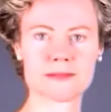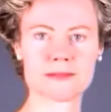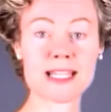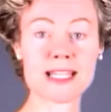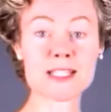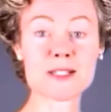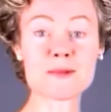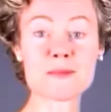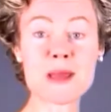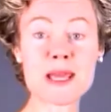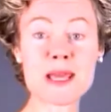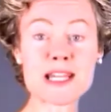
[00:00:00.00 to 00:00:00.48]

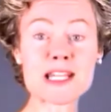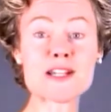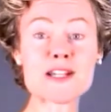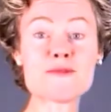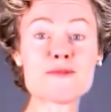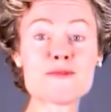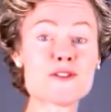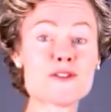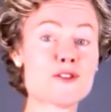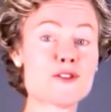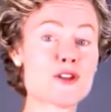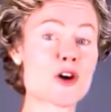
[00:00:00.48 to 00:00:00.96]
As many
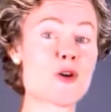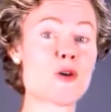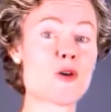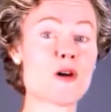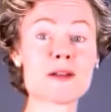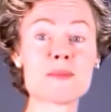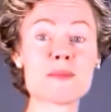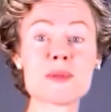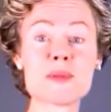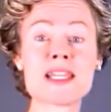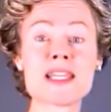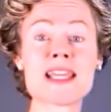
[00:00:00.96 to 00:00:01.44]
of you know,
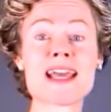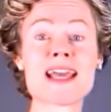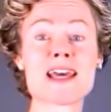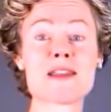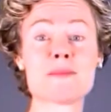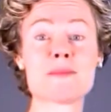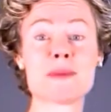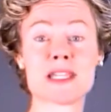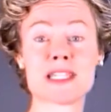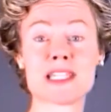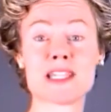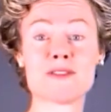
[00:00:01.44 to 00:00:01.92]
I
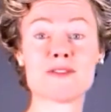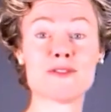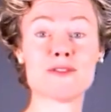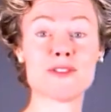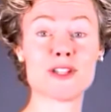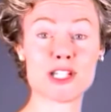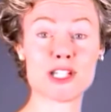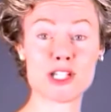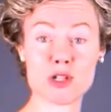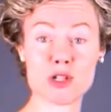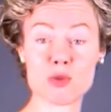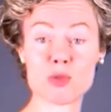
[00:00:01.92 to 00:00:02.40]
began
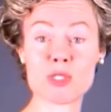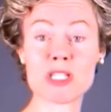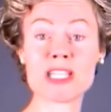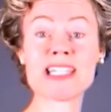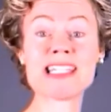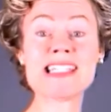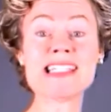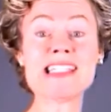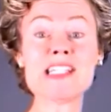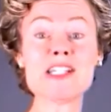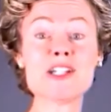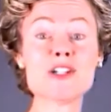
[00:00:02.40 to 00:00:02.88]
making videos
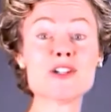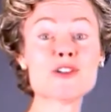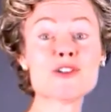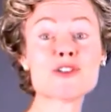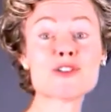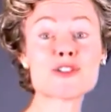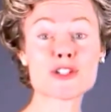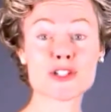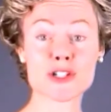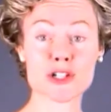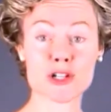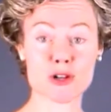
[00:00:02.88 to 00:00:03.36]

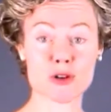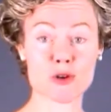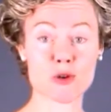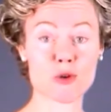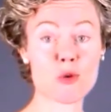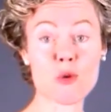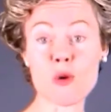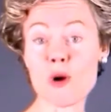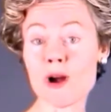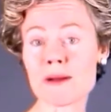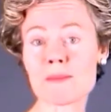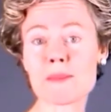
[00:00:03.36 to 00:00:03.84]
years
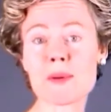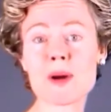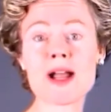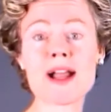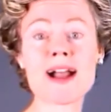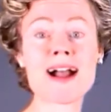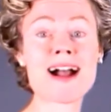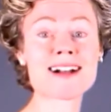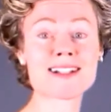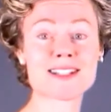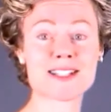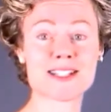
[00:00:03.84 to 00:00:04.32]
ago, quite
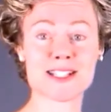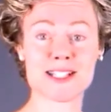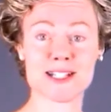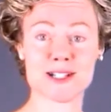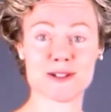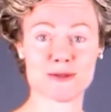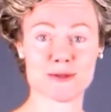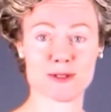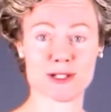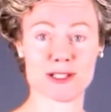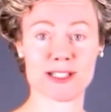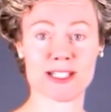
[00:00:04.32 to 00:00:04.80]
by
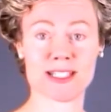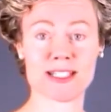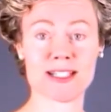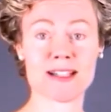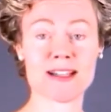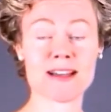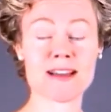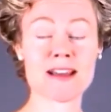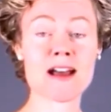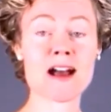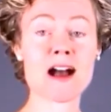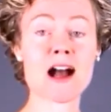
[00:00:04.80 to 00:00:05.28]
accident
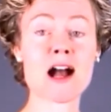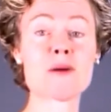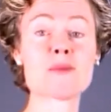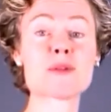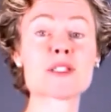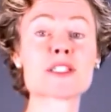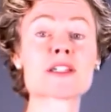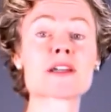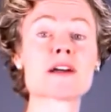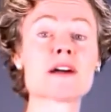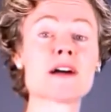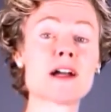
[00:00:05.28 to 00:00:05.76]
really. I
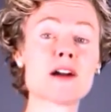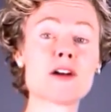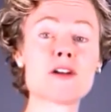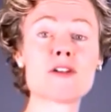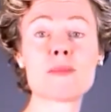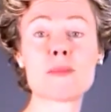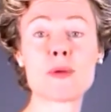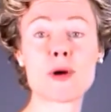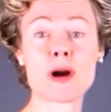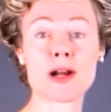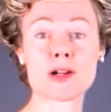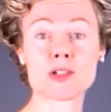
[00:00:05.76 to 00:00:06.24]
was a
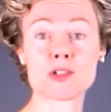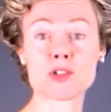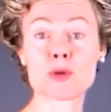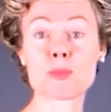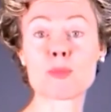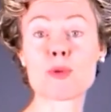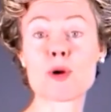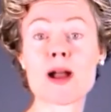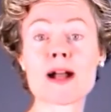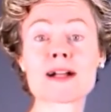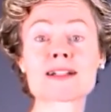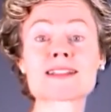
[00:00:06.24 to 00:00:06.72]

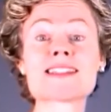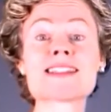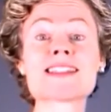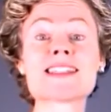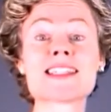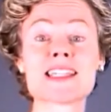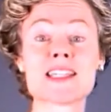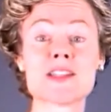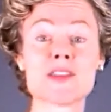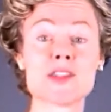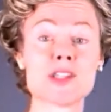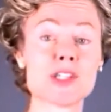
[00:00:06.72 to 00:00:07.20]
chiropractor
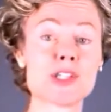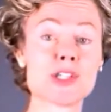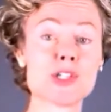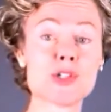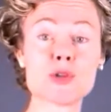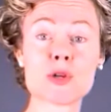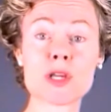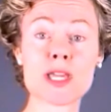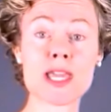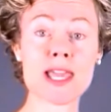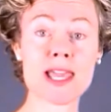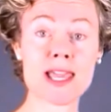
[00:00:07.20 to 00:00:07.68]
practicing in
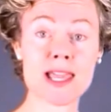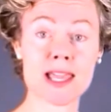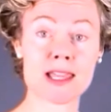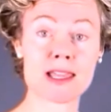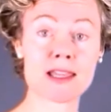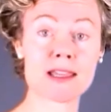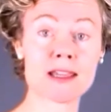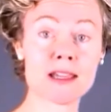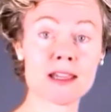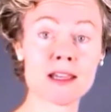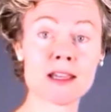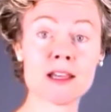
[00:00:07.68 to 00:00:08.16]
the
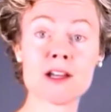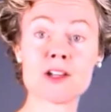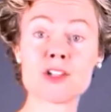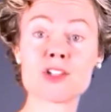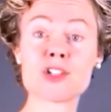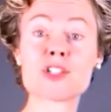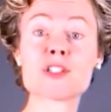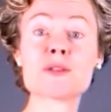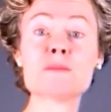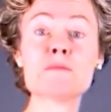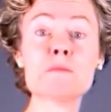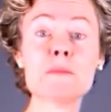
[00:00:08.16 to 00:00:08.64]
UK,
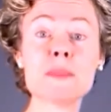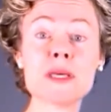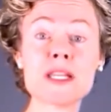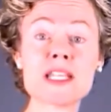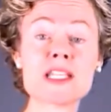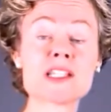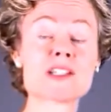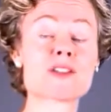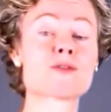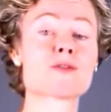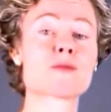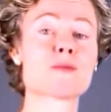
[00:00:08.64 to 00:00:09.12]
just
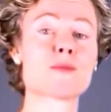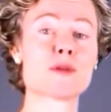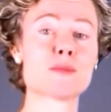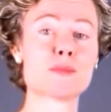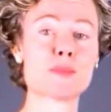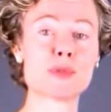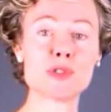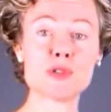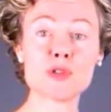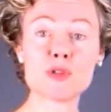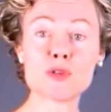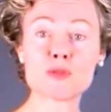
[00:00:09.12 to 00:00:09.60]
minutes from
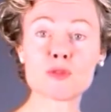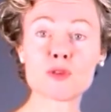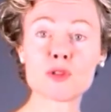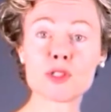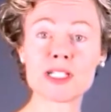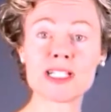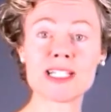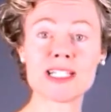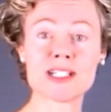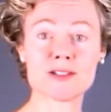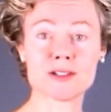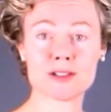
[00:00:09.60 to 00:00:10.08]
the
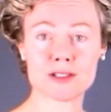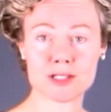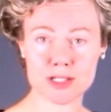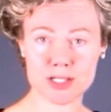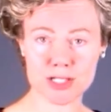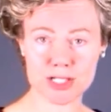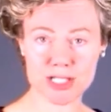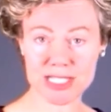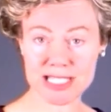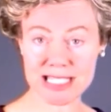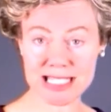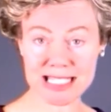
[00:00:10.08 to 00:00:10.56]
beautiful
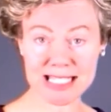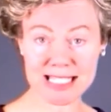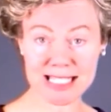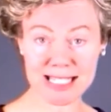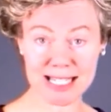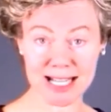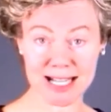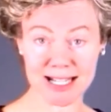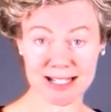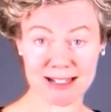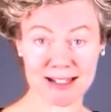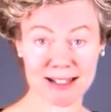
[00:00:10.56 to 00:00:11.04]
English
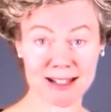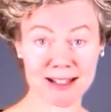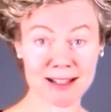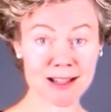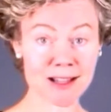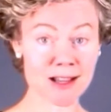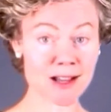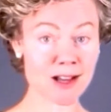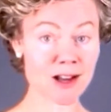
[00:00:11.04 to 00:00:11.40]
seaside.